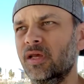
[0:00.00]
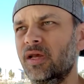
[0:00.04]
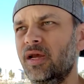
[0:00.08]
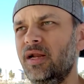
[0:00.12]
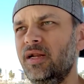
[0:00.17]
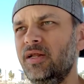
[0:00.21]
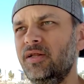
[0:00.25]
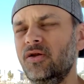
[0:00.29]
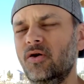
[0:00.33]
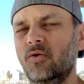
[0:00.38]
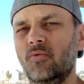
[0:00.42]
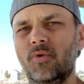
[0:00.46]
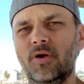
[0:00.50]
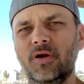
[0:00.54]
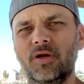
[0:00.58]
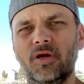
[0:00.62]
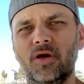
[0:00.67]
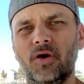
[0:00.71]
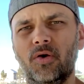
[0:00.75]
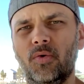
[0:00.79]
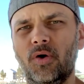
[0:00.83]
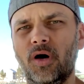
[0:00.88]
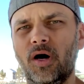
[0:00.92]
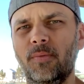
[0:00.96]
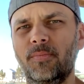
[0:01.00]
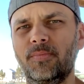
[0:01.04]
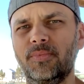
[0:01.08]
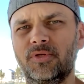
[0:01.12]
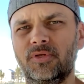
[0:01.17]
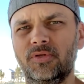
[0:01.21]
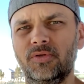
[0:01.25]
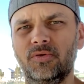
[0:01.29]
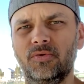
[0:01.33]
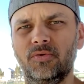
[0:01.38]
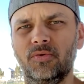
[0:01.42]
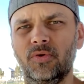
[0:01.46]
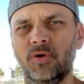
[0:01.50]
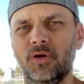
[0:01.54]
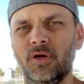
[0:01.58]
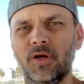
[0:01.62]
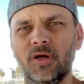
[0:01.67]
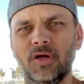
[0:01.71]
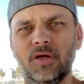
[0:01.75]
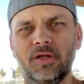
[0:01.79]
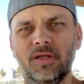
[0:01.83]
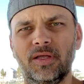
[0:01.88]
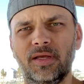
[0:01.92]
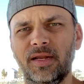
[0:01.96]
and you don't want to go up to
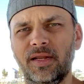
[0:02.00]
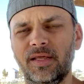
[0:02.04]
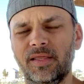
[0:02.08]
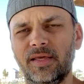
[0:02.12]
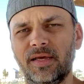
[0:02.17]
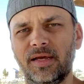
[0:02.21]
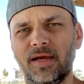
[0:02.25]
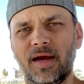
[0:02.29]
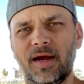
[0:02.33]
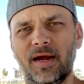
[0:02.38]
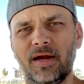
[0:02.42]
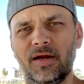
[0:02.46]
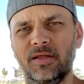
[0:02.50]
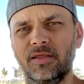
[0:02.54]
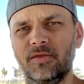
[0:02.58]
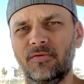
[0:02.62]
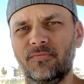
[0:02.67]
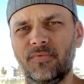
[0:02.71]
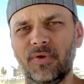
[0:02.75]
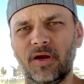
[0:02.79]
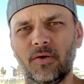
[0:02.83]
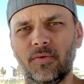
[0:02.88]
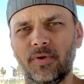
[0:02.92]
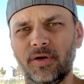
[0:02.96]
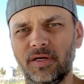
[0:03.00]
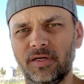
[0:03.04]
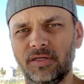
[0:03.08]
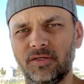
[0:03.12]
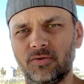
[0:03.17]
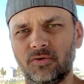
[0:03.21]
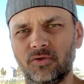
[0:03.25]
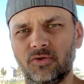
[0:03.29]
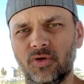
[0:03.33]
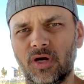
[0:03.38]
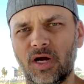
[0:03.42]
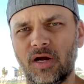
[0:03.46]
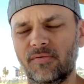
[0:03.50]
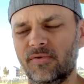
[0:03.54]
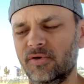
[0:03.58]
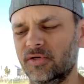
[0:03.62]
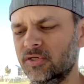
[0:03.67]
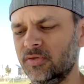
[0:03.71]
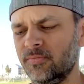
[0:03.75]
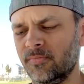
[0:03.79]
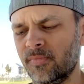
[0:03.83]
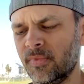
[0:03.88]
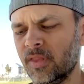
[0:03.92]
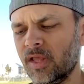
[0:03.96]
anything higher in the fairways or
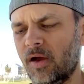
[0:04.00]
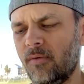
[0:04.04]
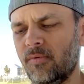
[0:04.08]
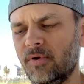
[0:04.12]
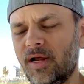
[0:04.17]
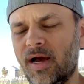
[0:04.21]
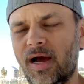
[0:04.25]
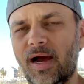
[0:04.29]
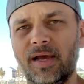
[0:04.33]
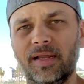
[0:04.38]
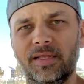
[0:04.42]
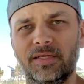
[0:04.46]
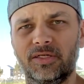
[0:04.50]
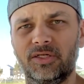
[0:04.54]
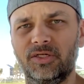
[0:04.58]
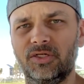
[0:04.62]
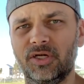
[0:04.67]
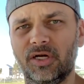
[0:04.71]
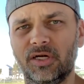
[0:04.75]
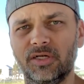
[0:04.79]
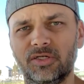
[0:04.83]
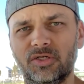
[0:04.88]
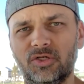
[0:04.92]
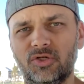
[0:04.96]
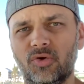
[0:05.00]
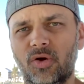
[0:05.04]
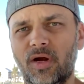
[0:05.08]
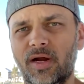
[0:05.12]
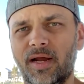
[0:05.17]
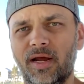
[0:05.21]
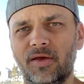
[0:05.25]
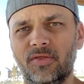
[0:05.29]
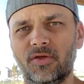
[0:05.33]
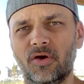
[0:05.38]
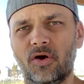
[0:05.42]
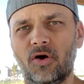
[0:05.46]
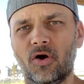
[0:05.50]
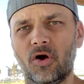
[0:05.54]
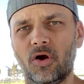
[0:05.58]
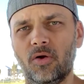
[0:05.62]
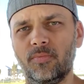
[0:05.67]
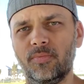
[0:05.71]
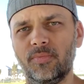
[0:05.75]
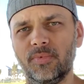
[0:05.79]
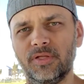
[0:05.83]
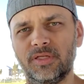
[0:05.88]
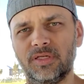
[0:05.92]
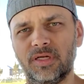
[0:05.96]
drivers, I would highly suggest trying out the Anvil.